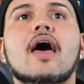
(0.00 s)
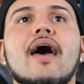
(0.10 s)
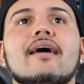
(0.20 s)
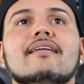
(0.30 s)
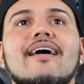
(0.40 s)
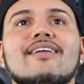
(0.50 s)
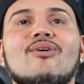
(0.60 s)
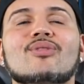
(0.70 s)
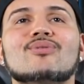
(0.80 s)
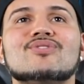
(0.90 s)
and
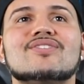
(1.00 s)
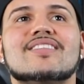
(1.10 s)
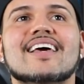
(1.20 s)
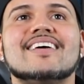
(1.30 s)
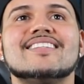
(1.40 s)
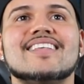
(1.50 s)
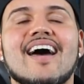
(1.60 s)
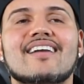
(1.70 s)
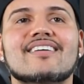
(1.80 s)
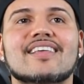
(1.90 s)
all those things
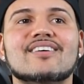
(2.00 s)
that